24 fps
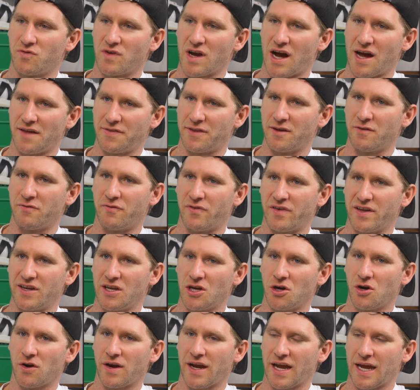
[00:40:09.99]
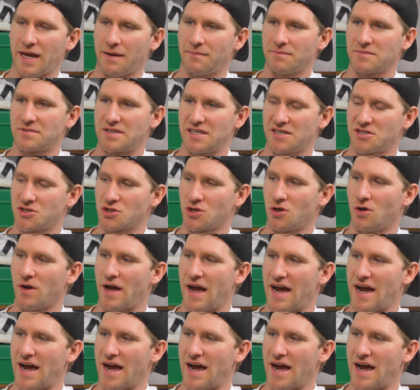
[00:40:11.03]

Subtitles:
You've got the video game digital